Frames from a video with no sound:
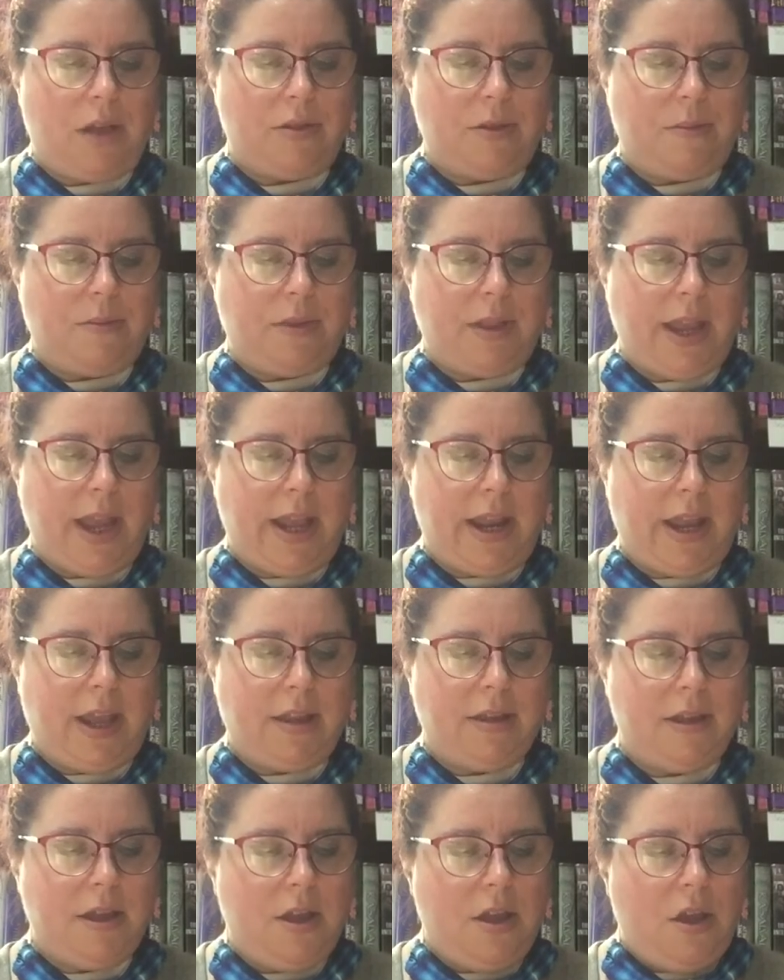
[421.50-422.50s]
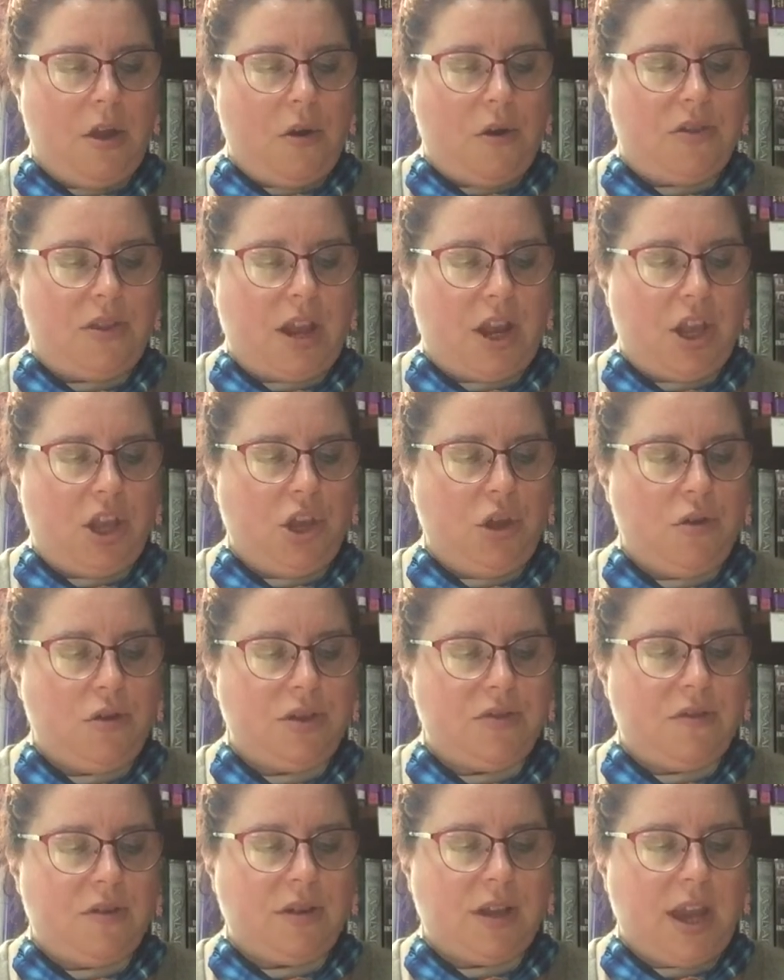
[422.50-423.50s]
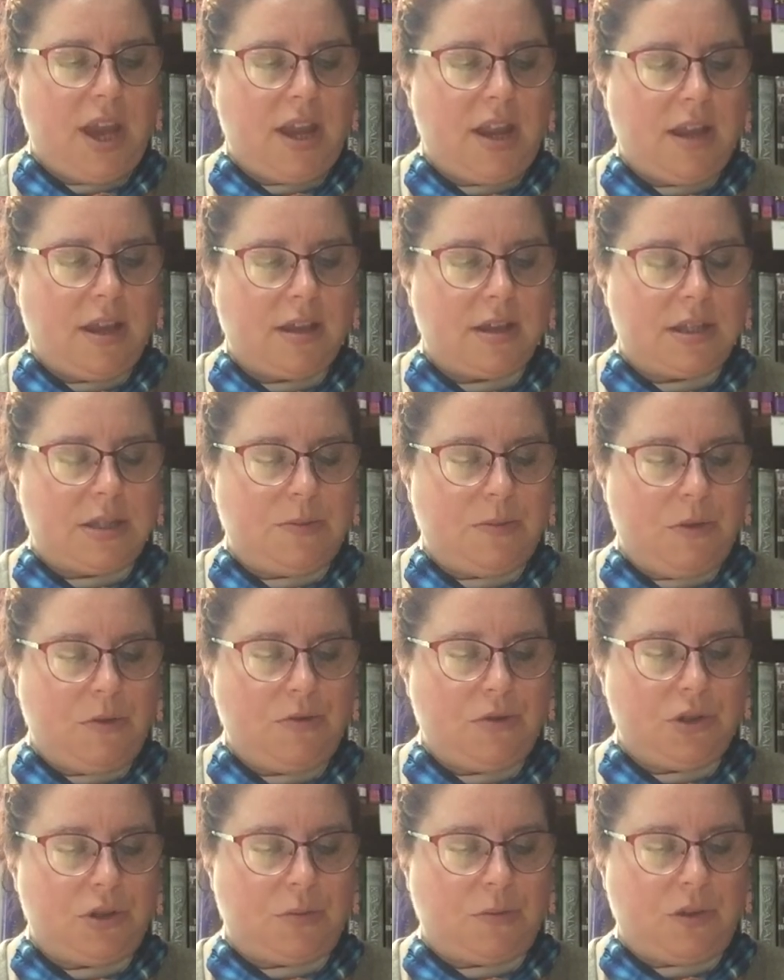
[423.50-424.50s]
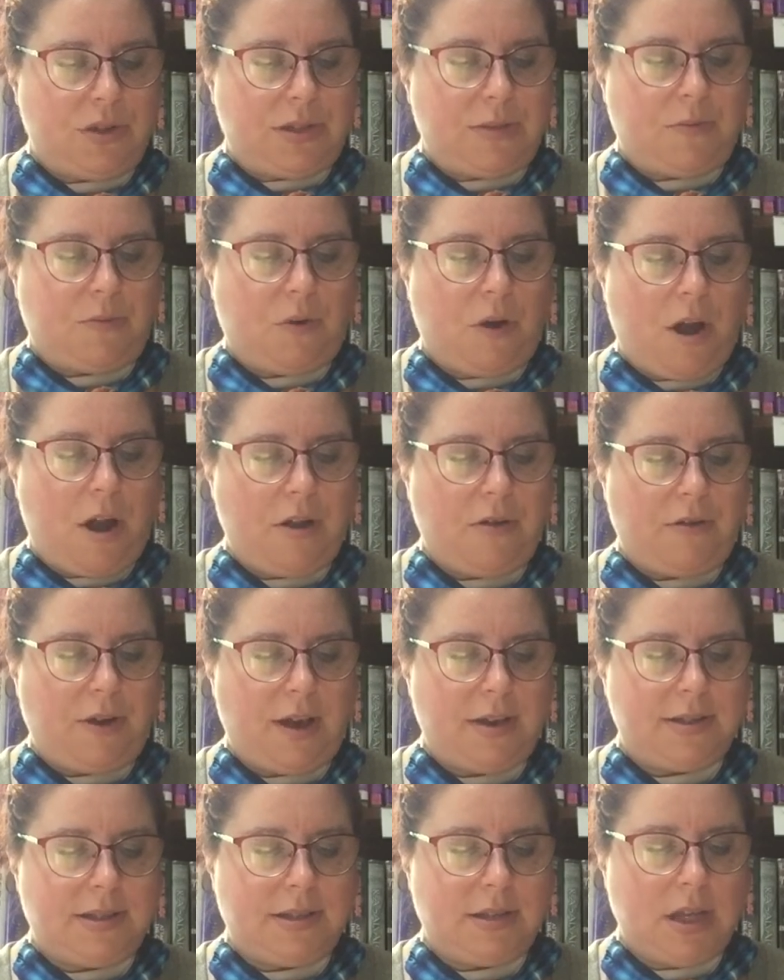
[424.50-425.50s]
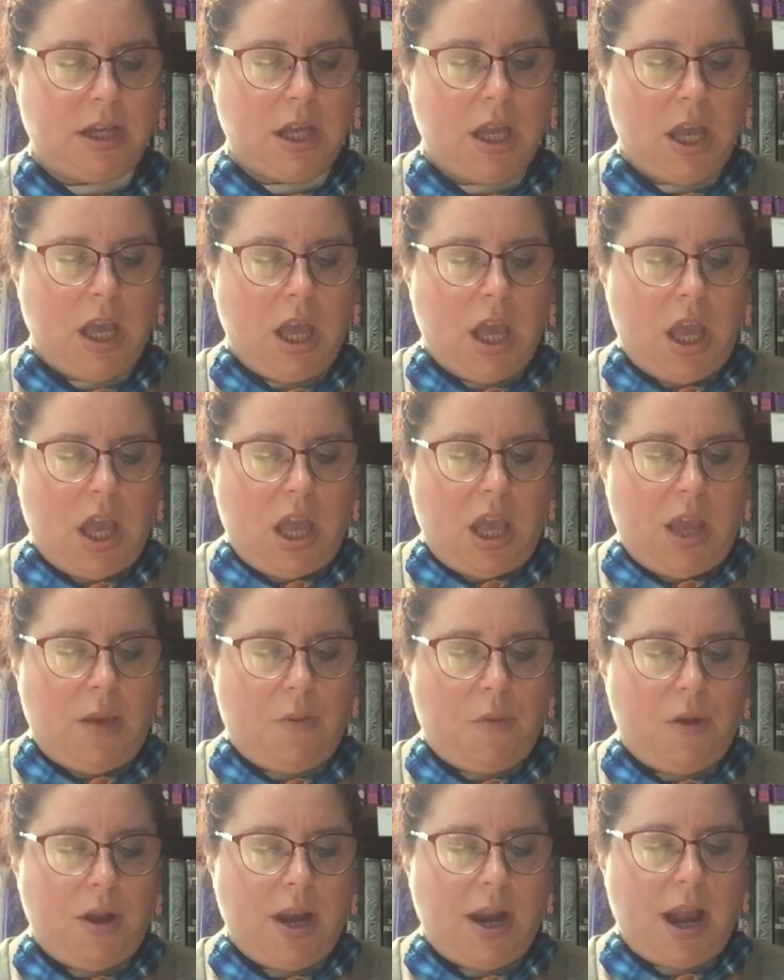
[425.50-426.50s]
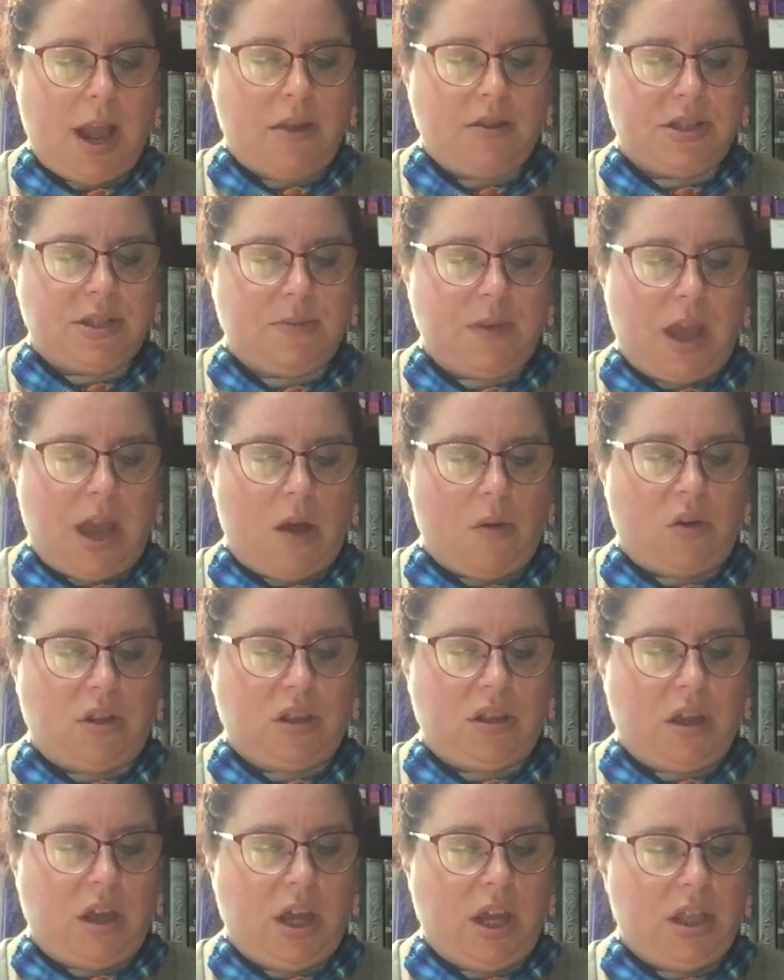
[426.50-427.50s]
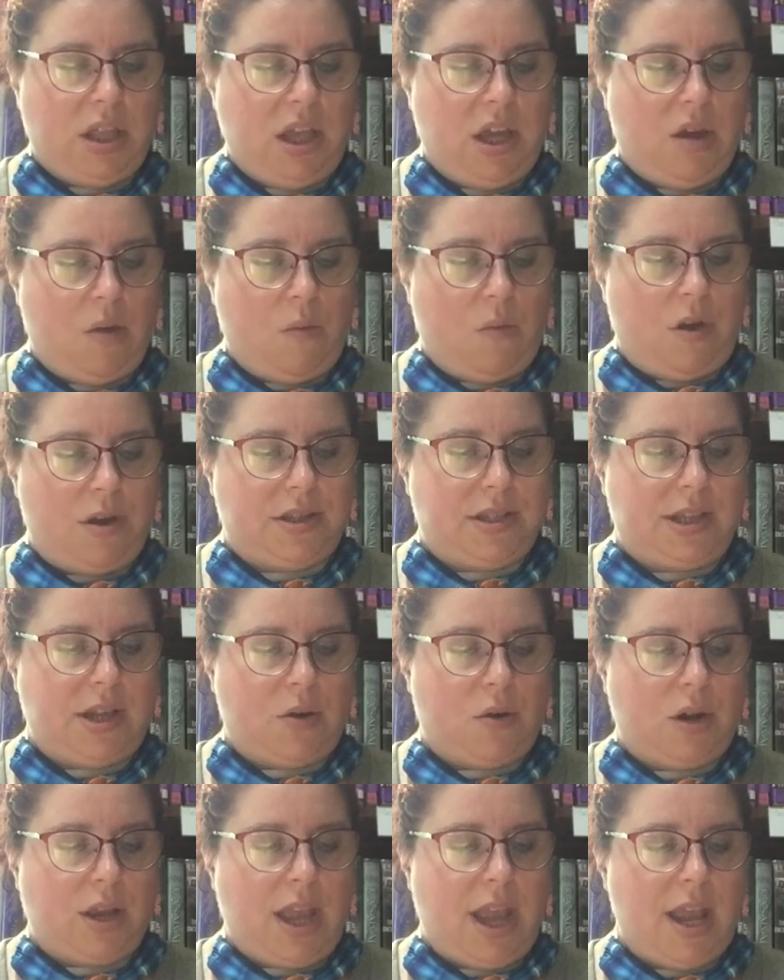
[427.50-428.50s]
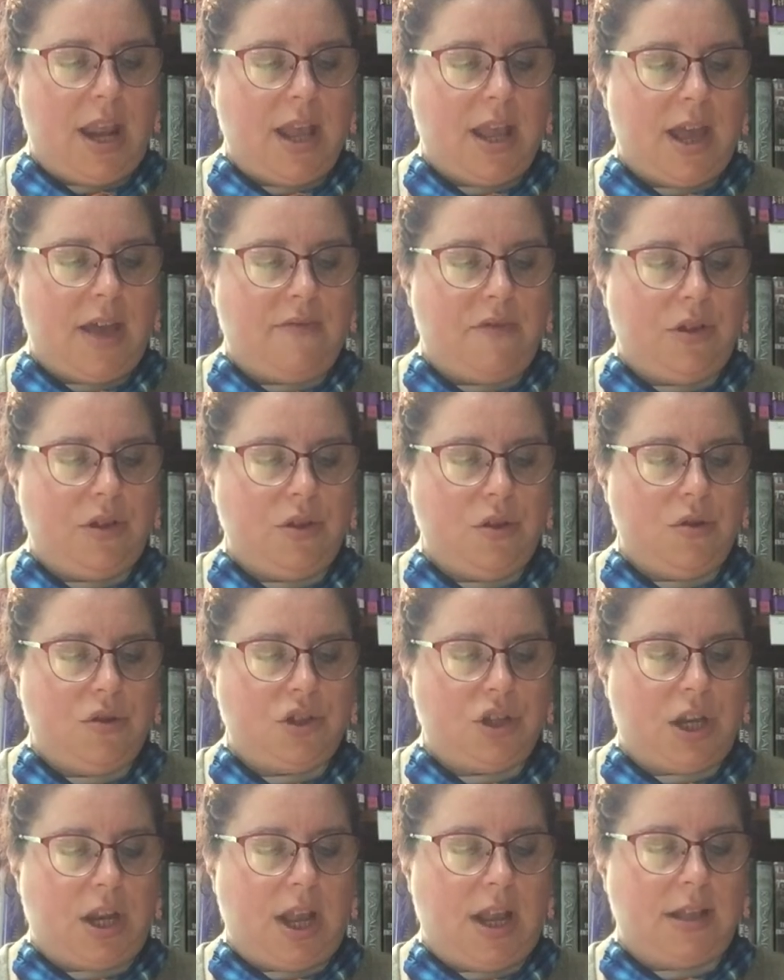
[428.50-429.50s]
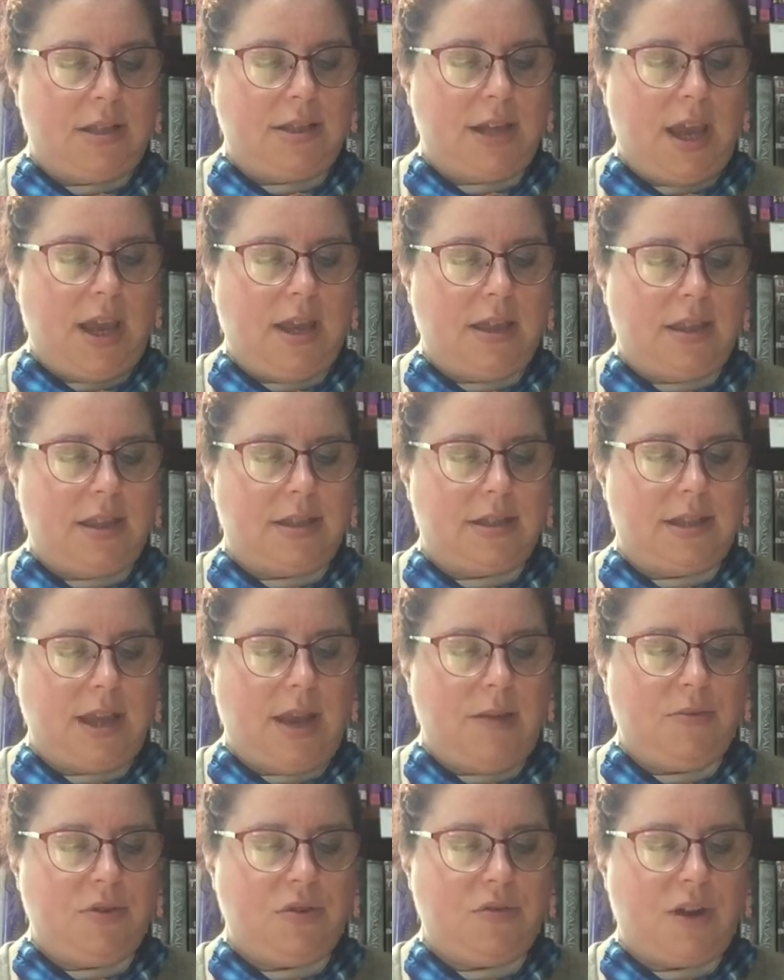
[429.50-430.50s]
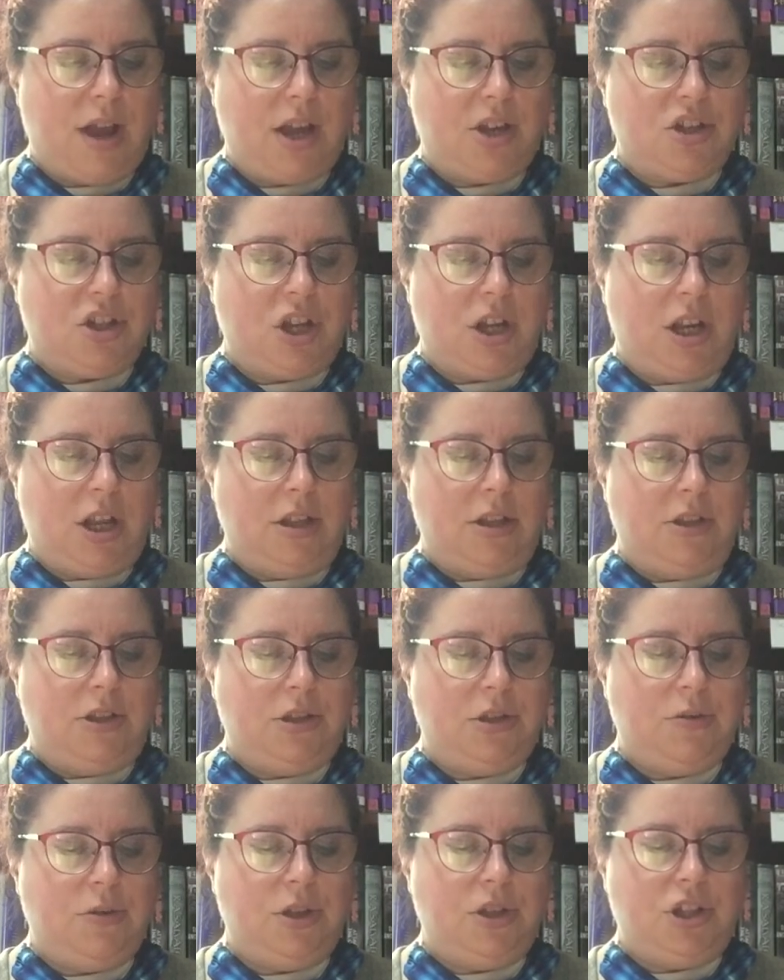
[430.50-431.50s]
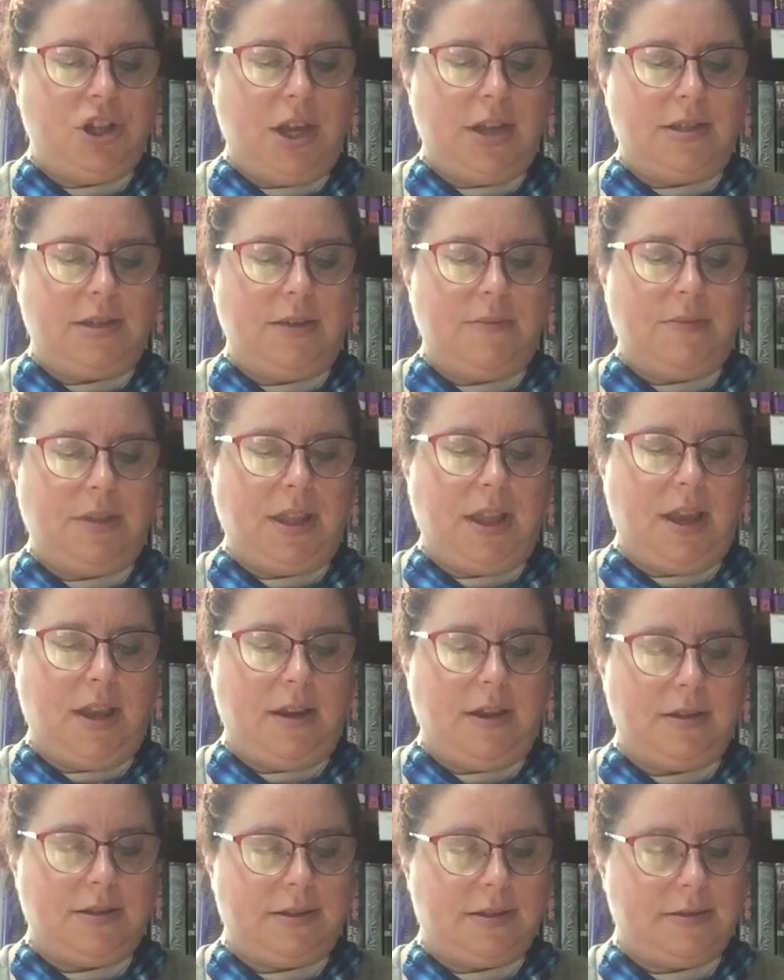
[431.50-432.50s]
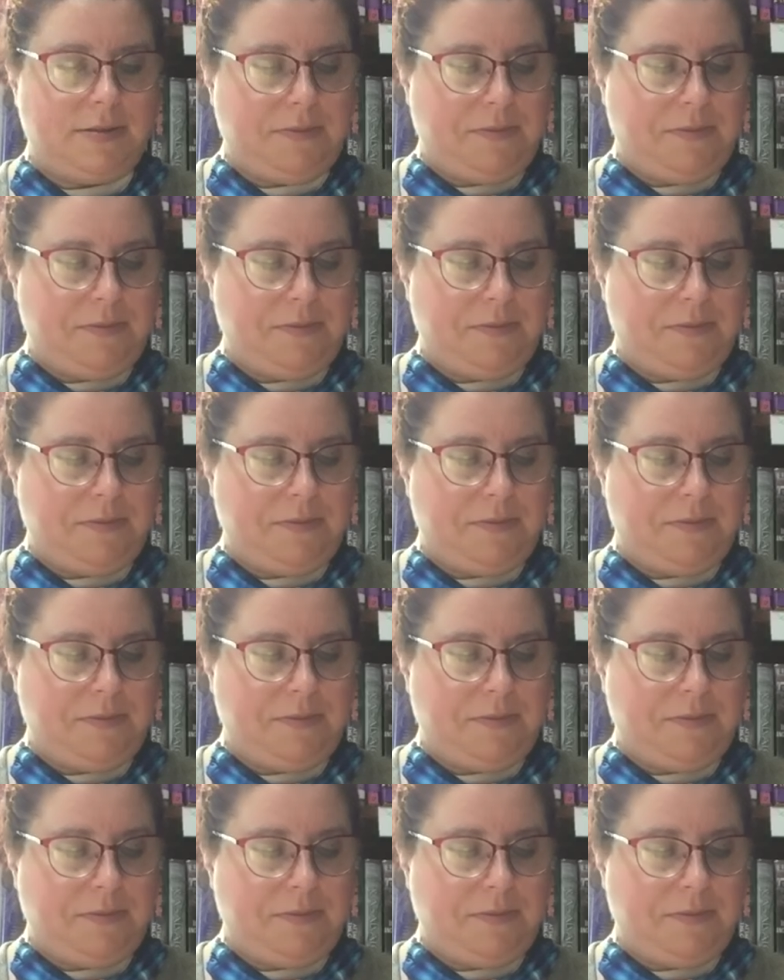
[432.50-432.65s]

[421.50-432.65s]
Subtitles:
the planet, or that a huge volcanic explosion was in progress. He pointed out to me how unlikely it was that organic evolution had taken the same direction in the two adjacent planets.